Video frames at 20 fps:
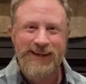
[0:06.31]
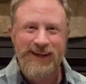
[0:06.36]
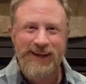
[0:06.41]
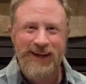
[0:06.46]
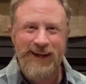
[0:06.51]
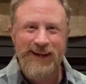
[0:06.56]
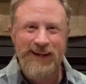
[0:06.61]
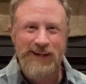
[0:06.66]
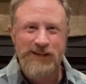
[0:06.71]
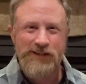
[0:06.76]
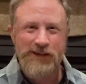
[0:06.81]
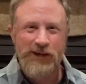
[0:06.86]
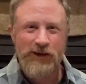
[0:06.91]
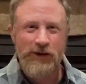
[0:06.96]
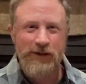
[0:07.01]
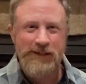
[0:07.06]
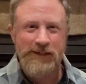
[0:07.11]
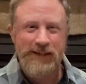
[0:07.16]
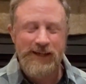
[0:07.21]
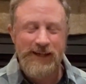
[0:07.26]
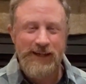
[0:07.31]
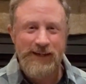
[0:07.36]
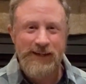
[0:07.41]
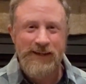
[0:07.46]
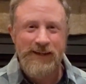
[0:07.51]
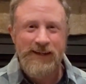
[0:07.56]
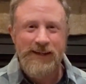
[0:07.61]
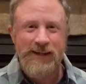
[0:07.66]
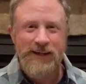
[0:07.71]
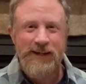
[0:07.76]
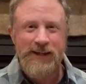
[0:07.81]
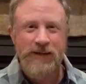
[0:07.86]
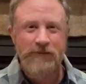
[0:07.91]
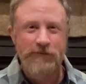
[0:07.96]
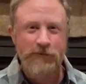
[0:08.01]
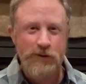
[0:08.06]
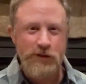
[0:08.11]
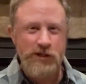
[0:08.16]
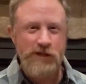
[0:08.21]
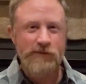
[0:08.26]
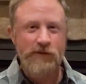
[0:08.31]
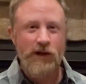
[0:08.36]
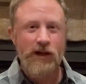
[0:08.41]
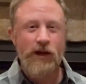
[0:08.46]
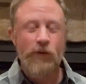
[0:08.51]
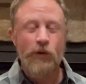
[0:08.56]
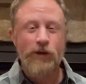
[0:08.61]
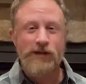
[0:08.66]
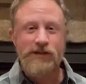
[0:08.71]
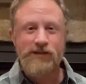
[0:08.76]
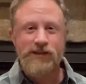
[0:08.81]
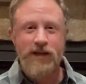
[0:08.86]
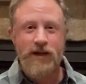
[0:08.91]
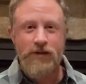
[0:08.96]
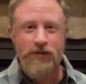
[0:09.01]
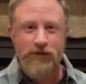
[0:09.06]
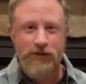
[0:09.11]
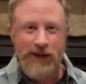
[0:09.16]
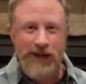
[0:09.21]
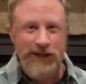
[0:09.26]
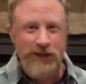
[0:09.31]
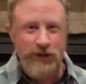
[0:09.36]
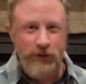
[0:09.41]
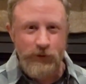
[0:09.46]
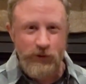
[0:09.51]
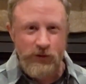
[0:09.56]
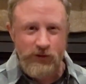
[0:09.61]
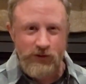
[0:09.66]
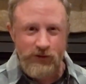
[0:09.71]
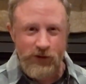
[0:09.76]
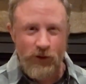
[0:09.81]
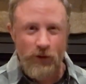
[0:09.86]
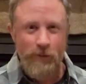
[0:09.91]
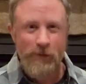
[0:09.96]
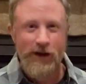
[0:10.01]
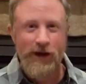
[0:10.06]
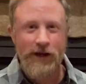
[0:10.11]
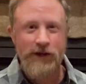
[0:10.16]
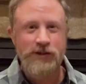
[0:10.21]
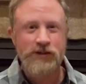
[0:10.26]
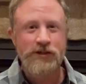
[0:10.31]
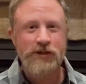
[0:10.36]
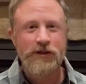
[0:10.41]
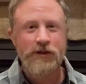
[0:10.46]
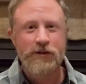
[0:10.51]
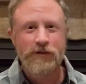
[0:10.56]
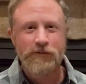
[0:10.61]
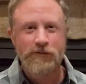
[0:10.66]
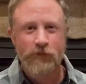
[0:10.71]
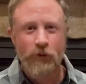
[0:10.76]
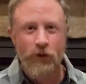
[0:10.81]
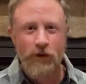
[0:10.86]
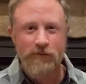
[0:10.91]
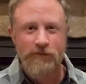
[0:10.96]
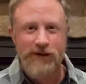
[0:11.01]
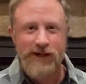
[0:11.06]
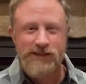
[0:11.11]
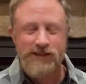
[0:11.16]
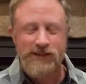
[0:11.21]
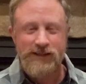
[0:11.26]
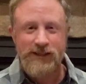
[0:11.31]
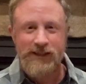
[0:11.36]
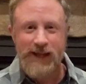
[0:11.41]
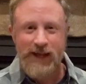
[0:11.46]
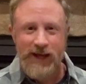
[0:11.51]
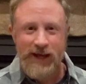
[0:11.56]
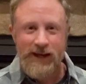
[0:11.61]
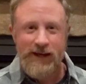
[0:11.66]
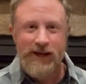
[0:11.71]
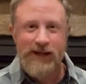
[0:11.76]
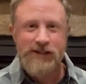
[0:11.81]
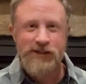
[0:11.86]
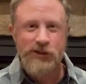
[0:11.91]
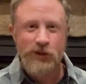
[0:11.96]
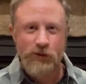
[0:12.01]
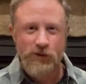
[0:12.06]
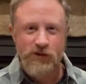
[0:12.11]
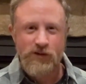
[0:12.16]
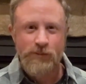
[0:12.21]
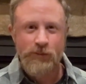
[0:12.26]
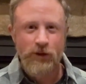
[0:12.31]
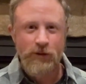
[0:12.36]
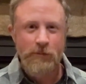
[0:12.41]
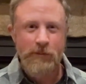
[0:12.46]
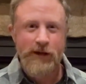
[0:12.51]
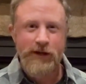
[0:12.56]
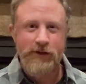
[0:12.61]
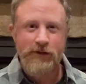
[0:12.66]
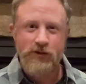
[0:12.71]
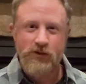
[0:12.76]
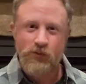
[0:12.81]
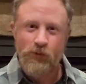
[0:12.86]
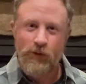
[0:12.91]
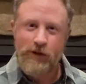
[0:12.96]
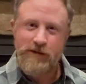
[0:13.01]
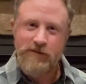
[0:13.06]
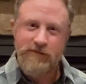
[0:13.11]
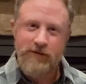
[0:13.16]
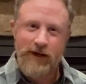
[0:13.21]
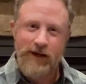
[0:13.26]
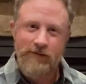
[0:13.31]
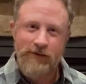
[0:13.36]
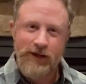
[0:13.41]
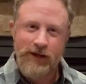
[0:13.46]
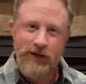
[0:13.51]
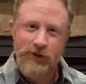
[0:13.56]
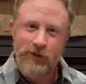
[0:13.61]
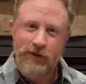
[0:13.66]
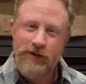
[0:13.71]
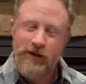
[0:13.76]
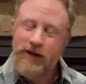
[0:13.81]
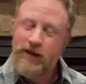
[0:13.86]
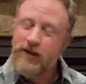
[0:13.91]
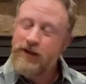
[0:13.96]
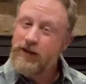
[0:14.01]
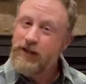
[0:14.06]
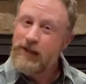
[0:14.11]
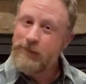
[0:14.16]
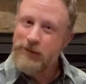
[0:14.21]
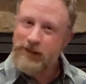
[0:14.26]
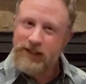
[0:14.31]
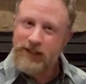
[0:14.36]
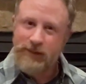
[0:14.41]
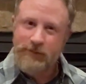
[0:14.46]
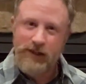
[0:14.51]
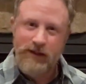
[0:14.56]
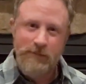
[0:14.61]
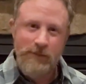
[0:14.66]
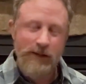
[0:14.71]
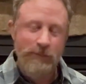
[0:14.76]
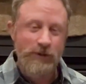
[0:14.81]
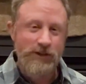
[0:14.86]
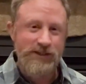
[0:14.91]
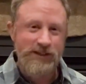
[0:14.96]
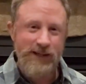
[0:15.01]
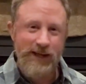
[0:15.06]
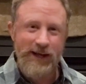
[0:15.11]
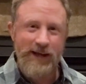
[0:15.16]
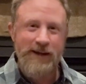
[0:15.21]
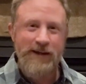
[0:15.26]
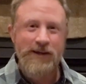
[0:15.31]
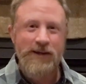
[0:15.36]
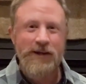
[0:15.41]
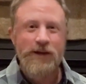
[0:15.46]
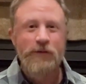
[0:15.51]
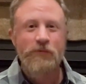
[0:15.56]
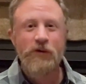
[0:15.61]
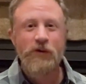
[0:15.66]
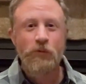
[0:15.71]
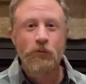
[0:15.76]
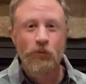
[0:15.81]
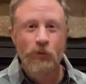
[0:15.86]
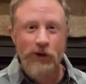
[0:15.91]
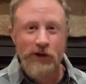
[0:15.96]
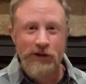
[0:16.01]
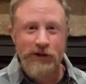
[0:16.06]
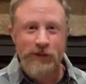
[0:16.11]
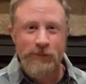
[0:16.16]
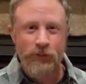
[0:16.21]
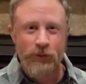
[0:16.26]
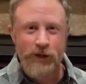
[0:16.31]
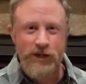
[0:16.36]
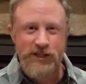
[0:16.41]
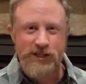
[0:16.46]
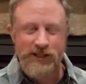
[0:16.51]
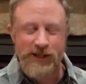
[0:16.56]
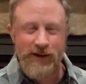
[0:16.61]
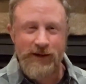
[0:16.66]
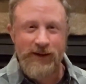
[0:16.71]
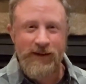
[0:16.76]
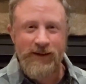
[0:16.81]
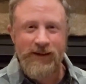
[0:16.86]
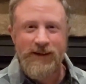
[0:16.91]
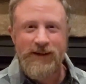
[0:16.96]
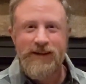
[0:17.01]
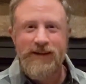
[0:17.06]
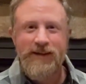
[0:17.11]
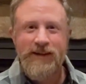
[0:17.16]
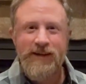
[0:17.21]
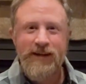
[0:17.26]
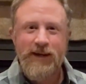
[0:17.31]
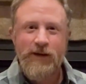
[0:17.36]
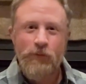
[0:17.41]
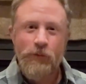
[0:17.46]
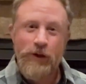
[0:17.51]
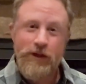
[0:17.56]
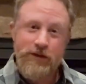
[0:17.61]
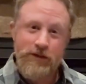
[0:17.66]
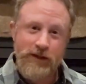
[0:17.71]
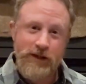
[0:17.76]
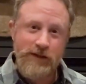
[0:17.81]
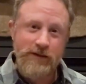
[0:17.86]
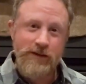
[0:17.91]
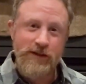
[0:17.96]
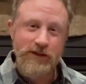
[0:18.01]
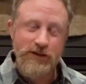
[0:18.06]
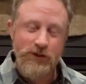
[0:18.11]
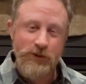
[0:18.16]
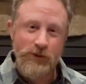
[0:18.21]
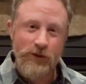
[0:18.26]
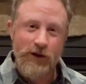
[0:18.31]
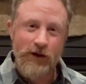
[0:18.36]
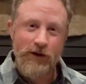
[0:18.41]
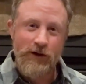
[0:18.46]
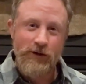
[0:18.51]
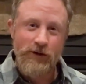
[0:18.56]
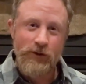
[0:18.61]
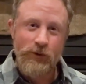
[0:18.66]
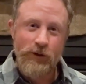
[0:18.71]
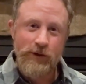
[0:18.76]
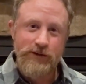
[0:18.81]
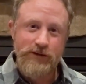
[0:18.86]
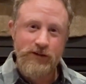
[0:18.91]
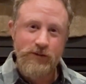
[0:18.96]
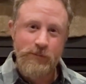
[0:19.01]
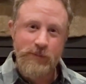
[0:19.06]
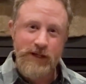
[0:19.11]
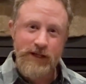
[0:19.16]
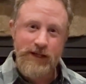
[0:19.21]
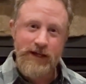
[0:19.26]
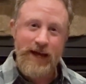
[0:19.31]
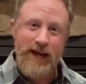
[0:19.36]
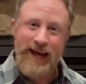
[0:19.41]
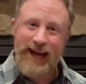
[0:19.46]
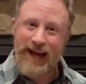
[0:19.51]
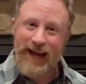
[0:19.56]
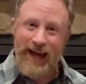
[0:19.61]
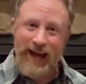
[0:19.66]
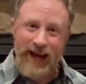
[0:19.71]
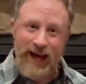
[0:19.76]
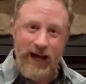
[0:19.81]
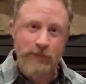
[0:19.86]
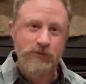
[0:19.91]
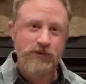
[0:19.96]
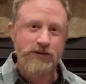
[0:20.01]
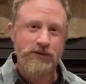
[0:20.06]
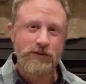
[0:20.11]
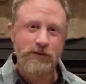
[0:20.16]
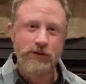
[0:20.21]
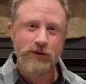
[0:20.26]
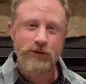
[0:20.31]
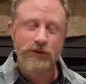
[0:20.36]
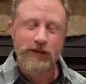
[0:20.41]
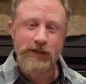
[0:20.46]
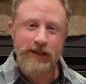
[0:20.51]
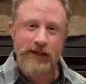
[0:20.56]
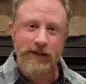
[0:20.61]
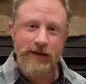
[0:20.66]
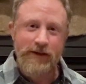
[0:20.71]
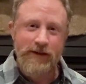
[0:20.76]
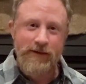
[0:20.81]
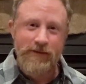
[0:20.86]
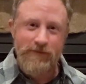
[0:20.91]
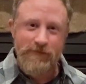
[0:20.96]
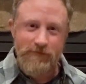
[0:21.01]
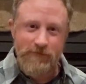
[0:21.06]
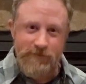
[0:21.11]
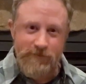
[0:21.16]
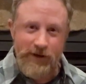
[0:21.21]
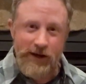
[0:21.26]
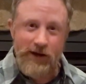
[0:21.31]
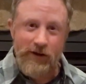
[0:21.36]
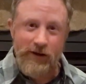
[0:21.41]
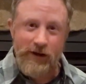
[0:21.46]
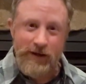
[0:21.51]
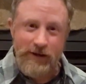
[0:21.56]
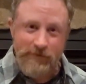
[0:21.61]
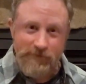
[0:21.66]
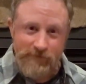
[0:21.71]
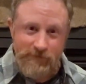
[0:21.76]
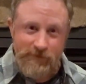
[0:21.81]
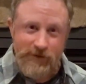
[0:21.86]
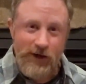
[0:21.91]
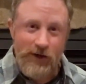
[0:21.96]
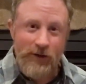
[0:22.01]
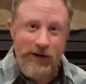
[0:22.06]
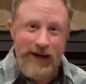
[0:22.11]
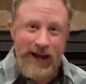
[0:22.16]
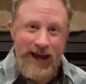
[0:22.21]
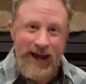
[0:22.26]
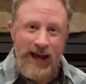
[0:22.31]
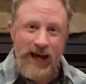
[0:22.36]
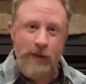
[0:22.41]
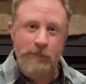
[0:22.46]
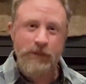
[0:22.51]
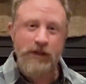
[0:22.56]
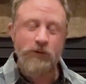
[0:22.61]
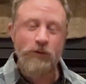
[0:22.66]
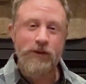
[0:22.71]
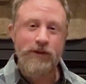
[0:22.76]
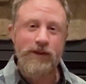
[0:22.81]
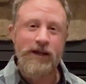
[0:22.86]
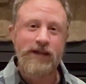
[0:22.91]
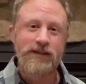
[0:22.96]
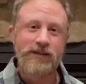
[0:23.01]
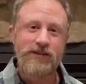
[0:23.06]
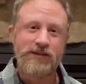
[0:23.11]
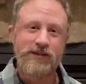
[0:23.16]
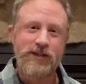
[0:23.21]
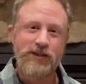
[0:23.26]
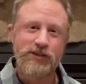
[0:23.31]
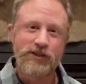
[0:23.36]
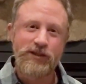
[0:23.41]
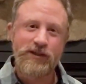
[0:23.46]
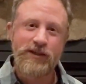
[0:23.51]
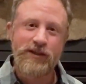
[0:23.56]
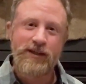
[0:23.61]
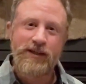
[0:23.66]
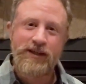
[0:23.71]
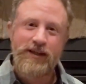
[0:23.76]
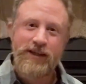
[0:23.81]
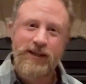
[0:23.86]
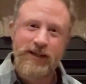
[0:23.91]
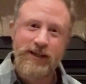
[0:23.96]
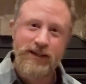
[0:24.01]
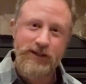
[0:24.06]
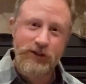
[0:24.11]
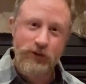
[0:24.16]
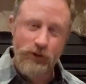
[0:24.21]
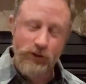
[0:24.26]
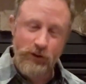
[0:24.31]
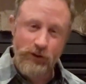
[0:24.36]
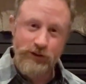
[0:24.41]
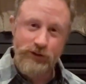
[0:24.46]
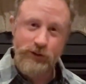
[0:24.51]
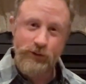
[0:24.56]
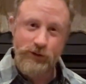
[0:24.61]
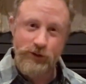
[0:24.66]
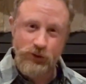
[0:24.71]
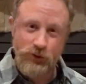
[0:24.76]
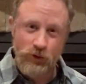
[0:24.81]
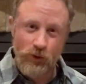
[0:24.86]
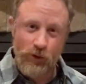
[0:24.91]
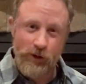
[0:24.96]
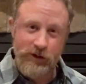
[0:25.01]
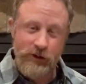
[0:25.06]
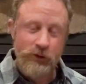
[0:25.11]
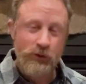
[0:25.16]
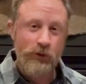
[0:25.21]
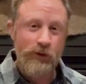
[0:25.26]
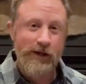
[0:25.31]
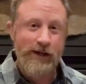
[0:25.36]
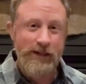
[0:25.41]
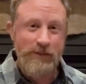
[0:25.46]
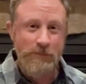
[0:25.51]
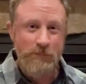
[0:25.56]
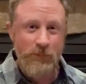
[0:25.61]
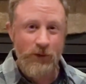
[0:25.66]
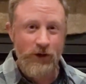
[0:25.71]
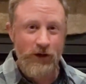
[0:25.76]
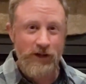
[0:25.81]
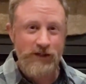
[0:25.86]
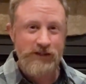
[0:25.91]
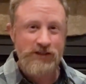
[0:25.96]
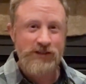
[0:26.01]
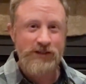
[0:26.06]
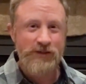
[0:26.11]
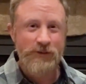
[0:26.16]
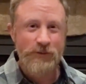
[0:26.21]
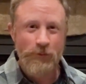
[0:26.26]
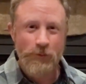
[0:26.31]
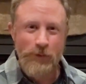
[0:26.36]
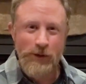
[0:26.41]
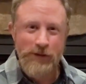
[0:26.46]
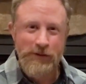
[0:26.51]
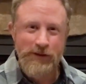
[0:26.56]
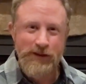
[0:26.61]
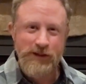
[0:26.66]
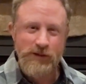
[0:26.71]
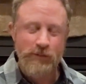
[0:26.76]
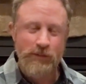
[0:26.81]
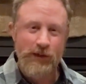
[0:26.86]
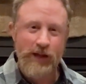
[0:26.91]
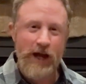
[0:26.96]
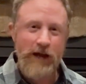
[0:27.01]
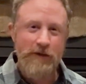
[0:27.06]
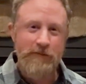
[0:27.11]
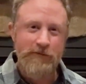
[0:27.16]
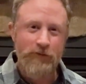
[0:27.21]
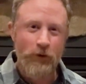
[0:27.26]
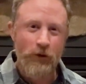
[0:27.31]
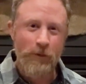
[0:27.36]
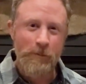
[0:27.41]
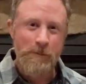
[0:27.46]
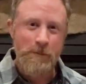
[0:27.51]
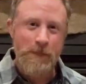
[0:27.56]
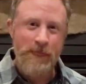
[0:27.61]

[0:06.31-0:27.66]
Hey, it's Eric again. And first of all, I want to say thank you so much for investing in AI Children's Bookmaker 2500 and becoming a member today. We really appreciate it. And we think that you are going to be absolutely very, very happy with that decision and that you're going to enjoy creating books with this platform.